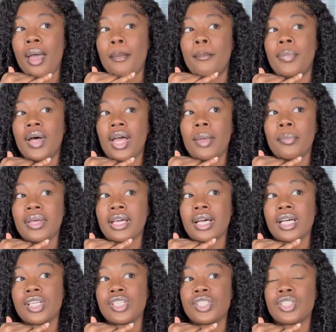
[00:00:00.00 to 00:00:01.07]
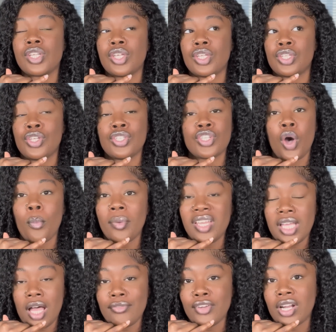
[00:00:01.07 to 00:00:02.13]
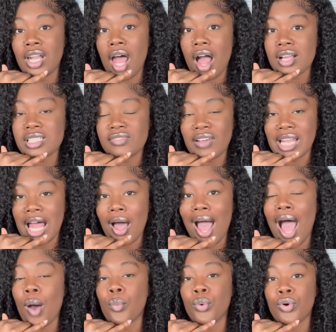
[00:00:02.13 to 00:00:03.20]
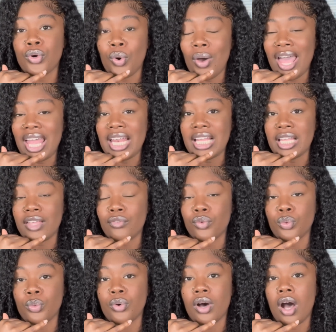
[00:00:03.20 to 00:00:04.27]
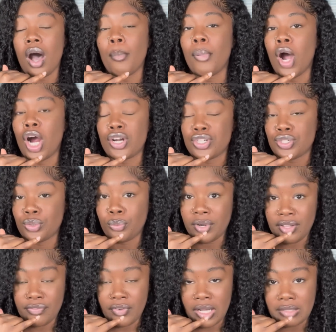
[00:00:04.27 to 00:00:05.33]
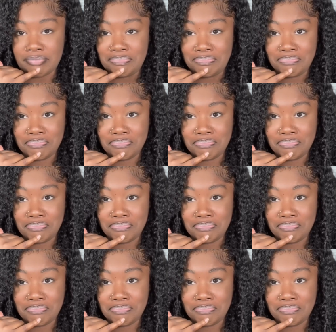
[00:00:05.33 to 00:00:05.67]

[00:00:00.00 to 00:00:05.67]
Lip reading: but because so many of your locks fell out, I will go ahead and give you a partial refund.